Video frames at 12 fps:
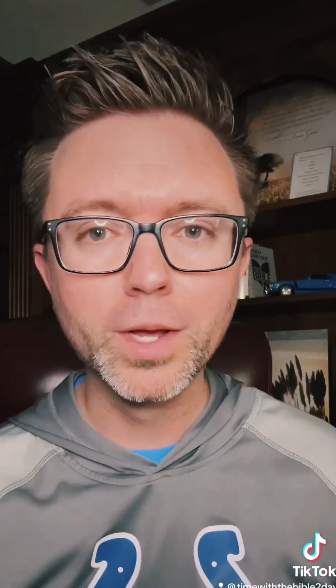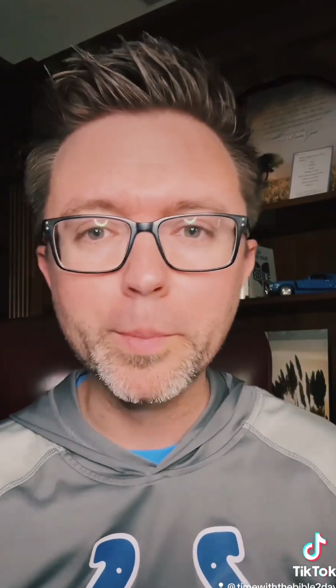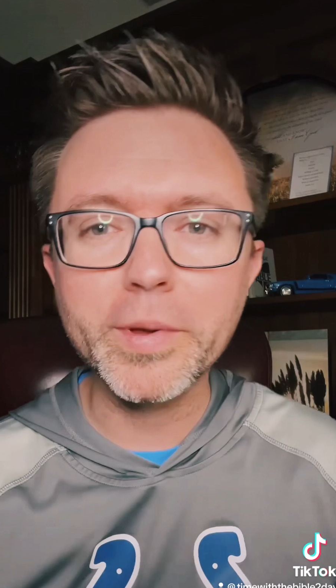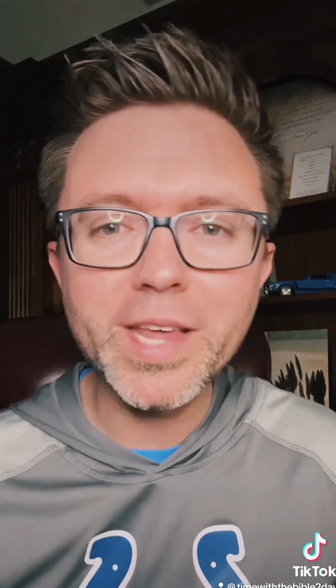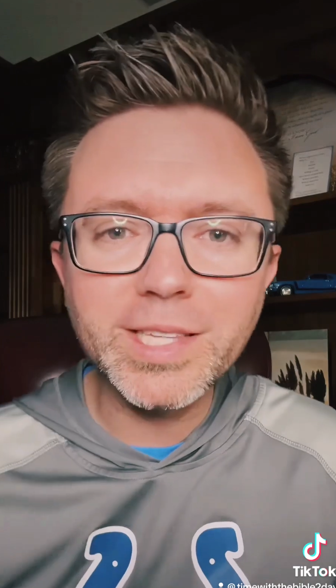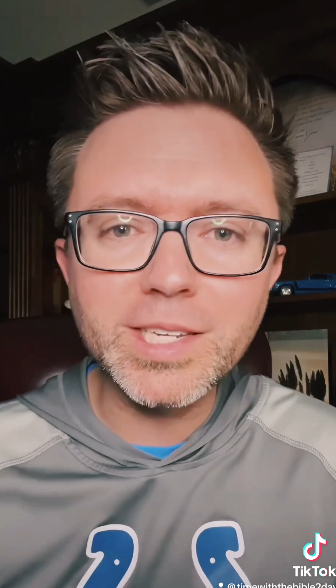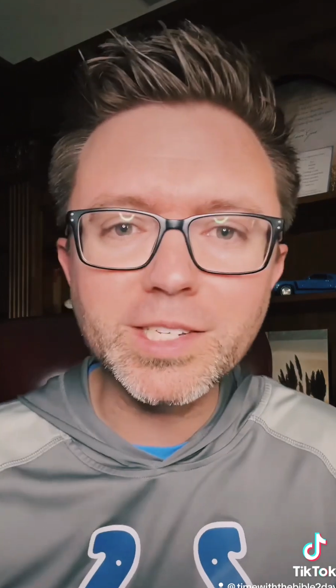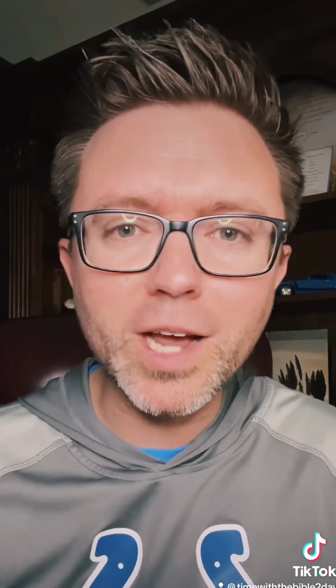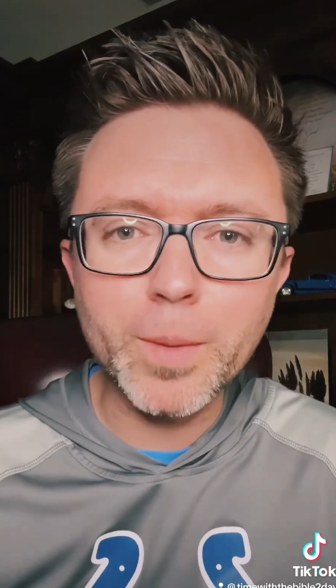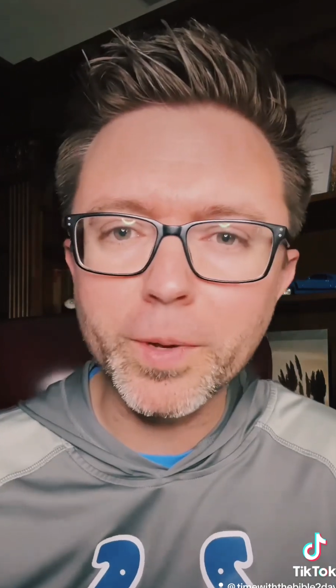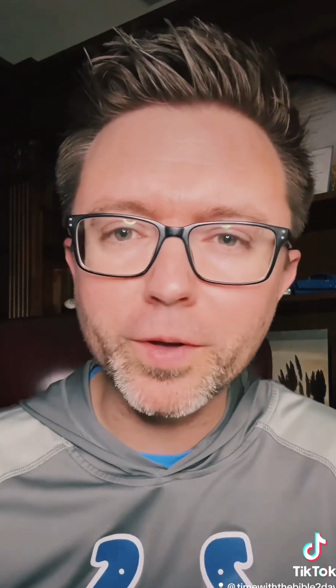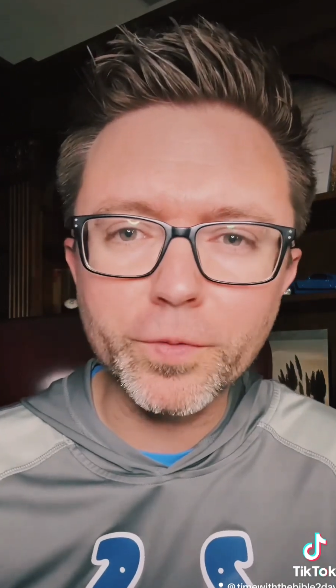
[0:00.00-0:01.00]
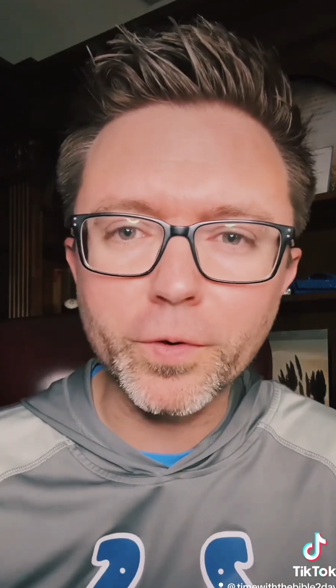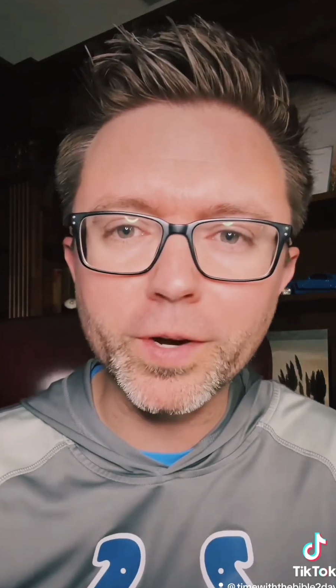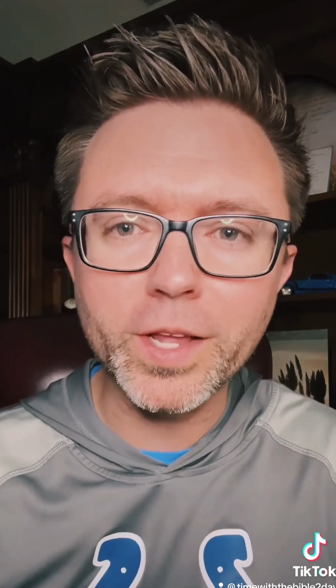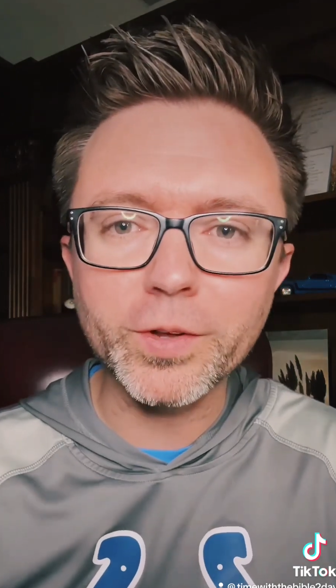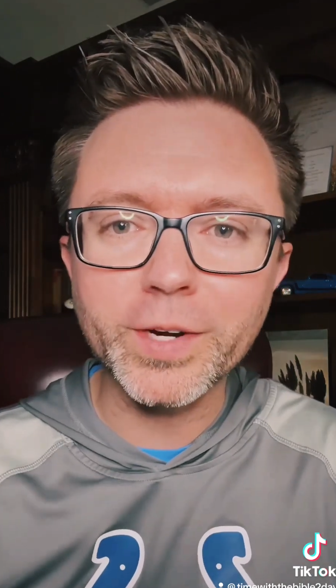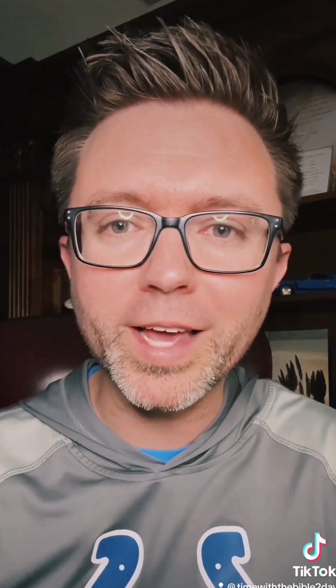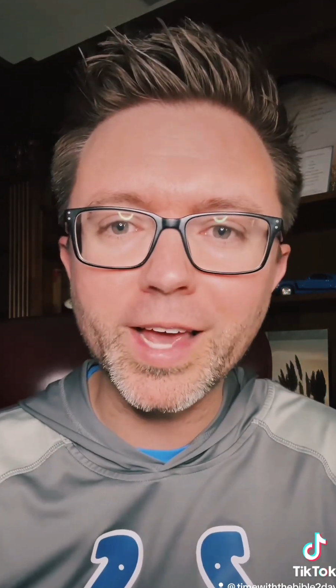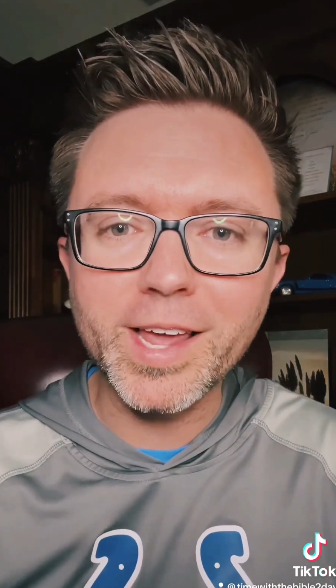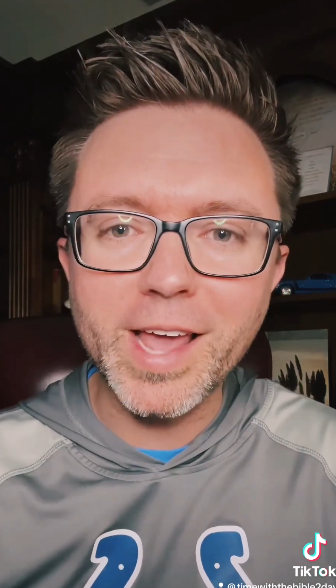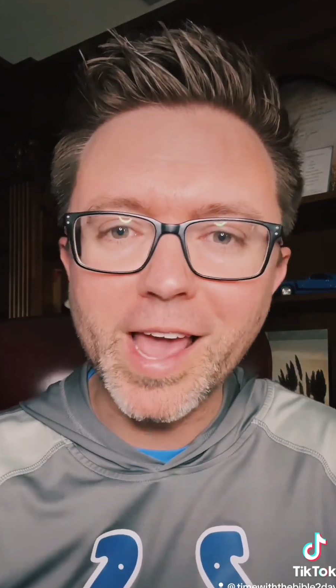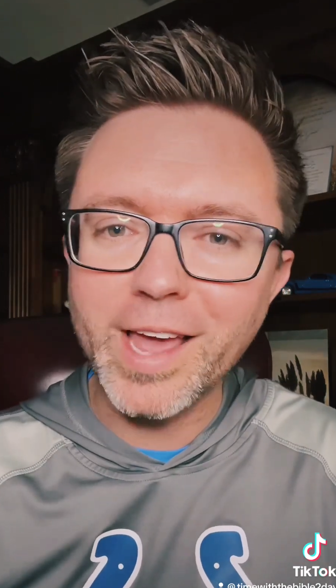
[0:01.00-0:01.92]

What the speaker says: Well, that's a topic for another day,